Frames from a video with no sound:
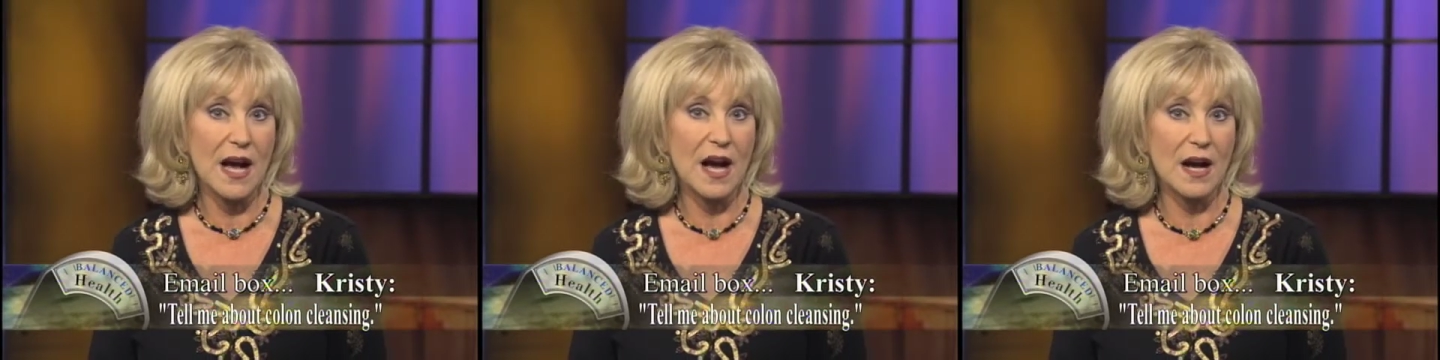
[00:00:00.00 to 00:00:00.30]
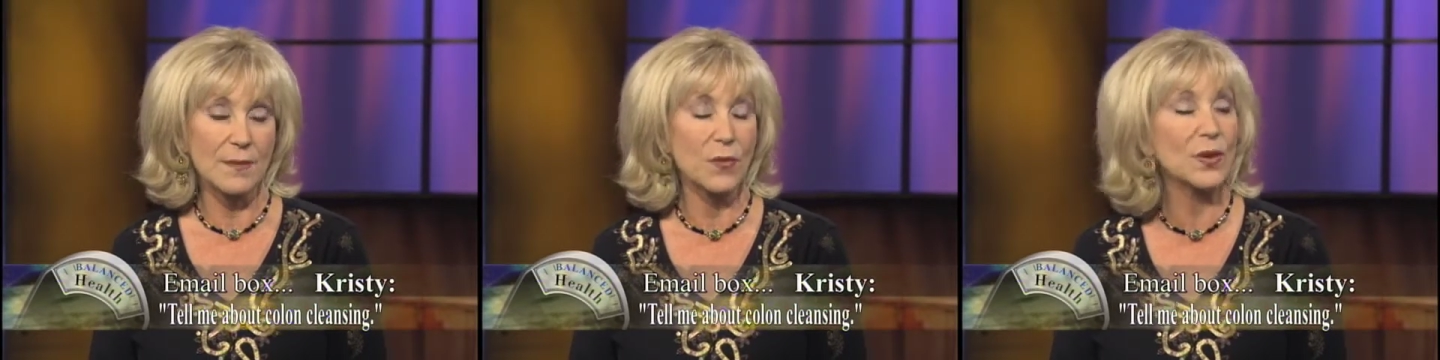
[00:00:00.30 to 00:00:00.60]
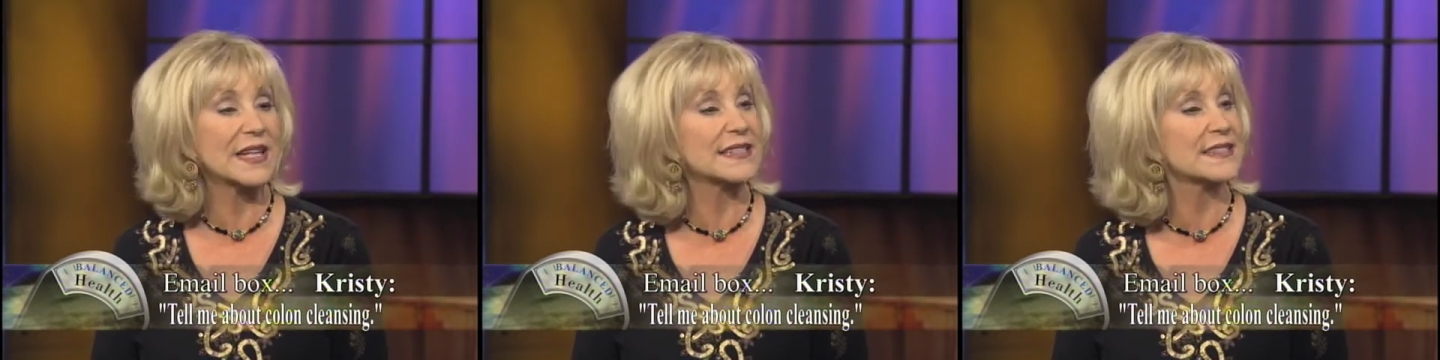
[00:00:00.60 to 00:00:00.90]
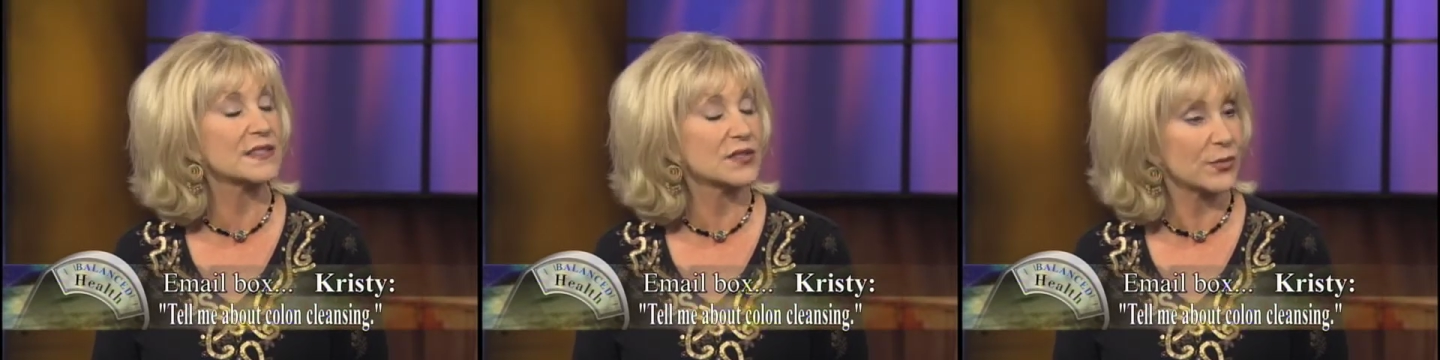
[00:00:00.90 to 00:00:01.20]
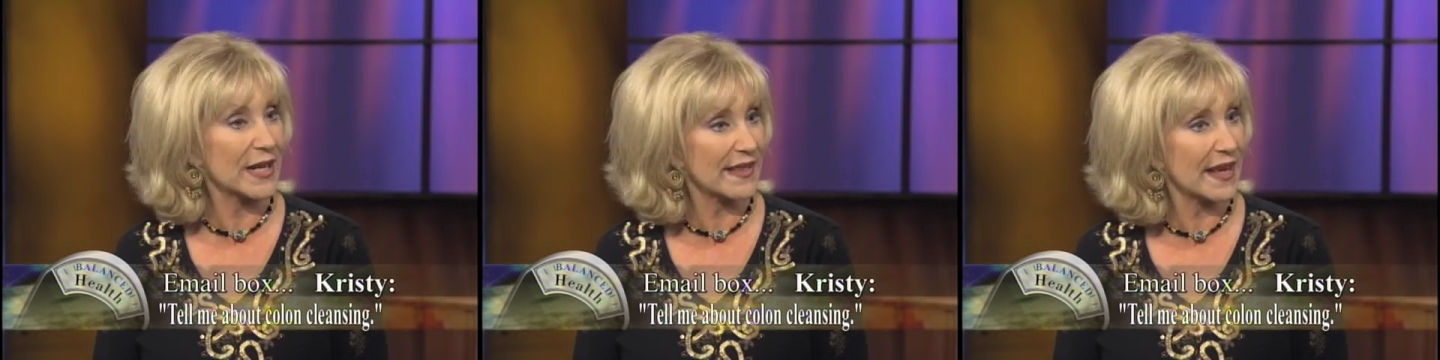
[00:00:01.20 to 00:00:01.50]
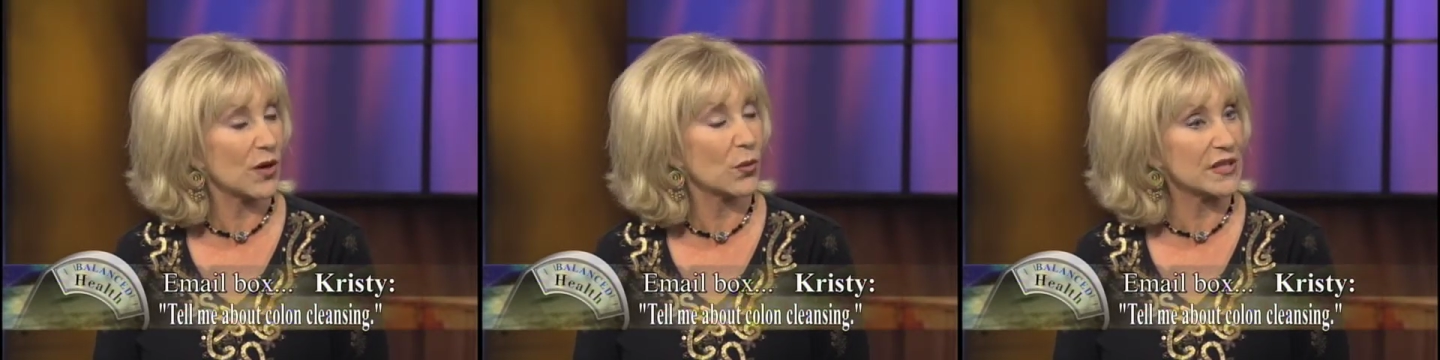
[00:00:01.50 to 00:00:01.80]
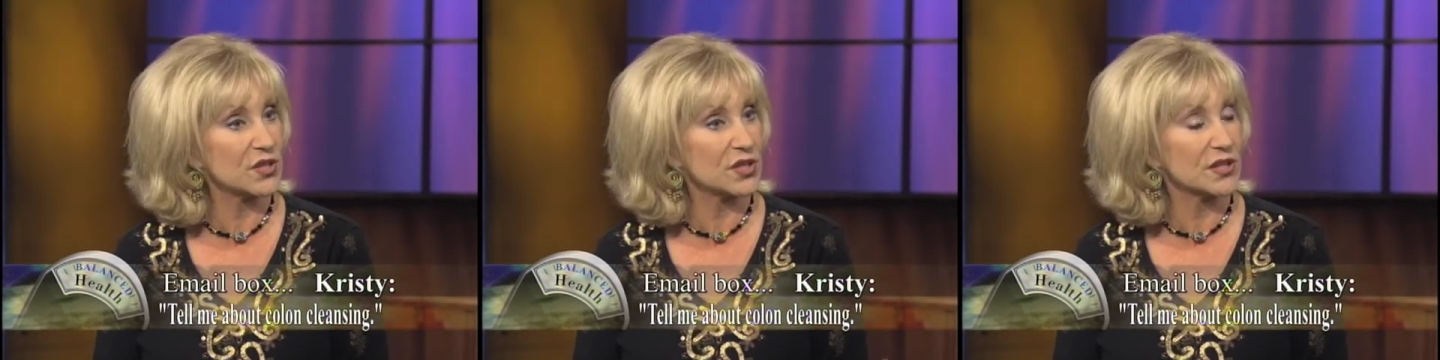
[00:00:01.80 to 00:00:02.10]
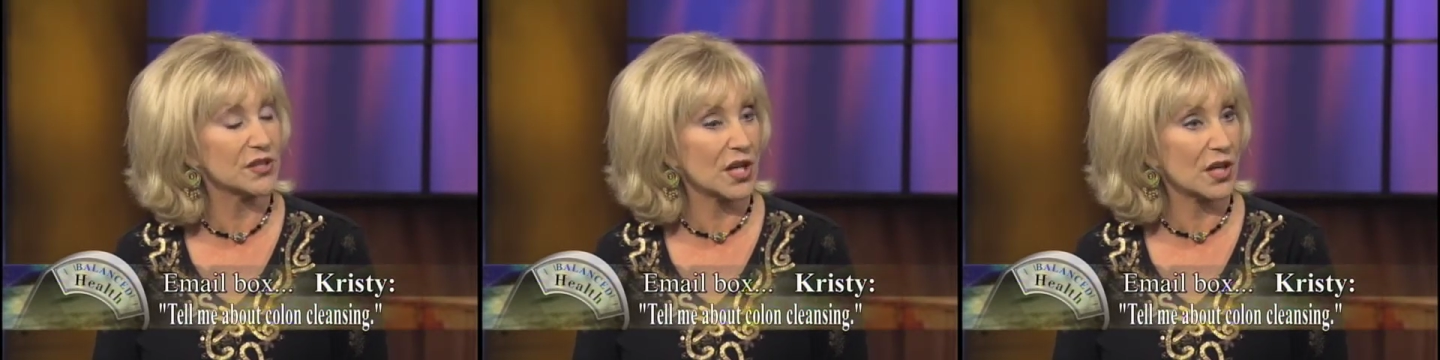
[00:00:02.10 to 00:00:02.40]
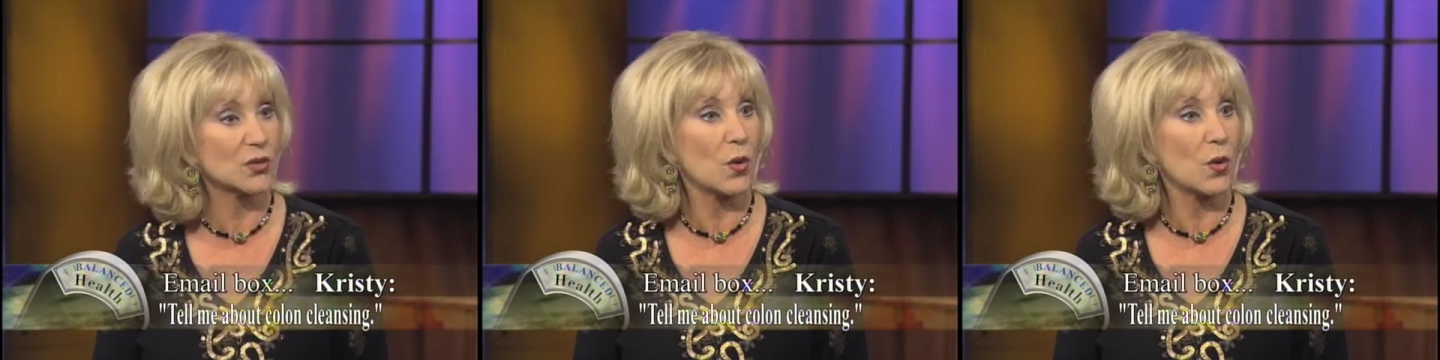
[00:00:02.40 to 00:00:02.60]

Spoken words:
Well, let's direct that question to Dr.